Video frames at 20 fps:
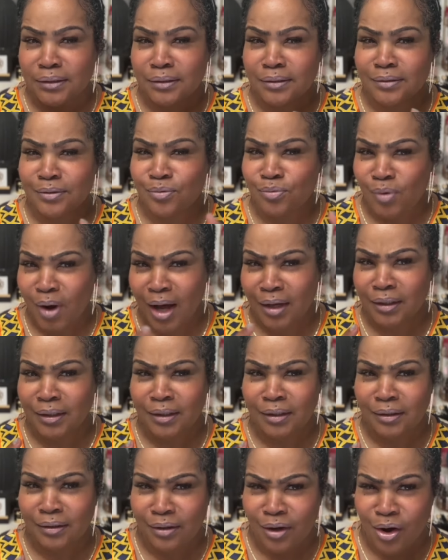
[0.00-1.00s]
The
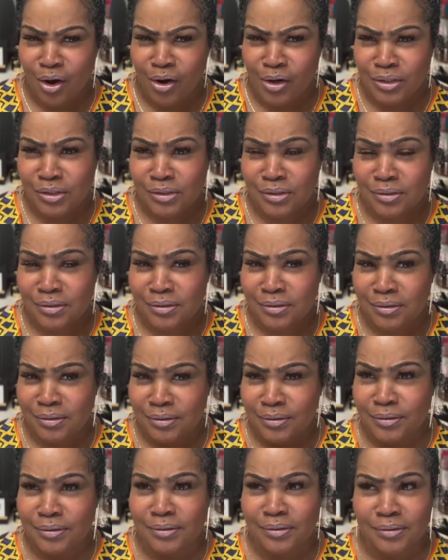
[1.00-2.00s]
wallet costs
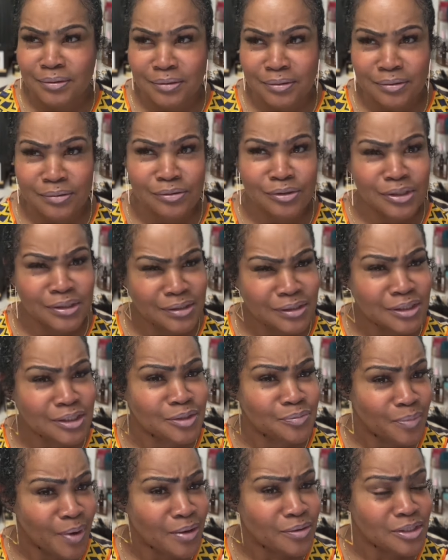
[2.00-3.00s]
just
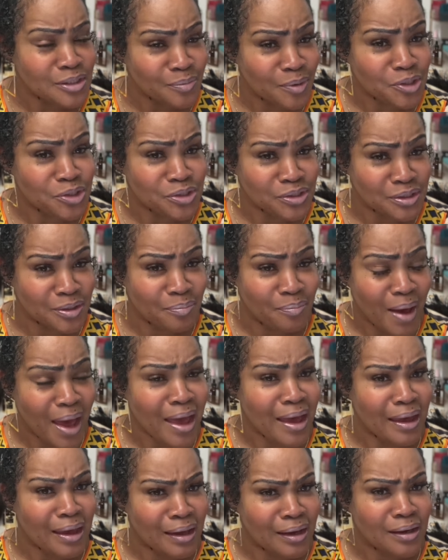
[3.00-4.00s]
about as much as the
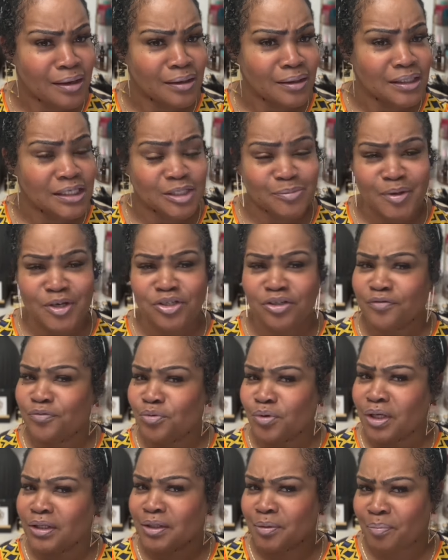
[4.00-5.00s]
bag, especially if
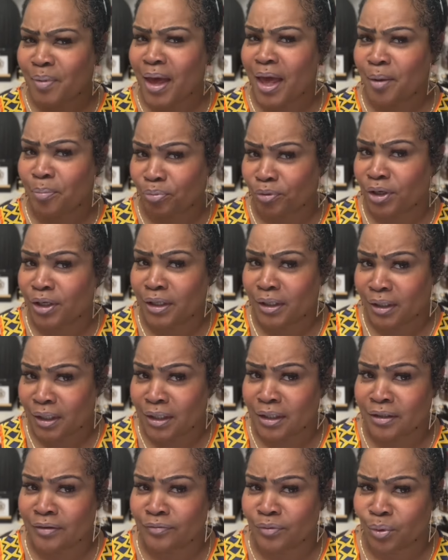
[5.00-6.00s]
you get the bag
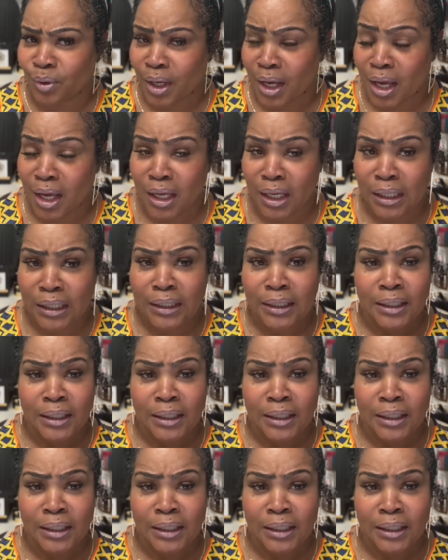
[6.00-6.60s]
pre-loved, okay?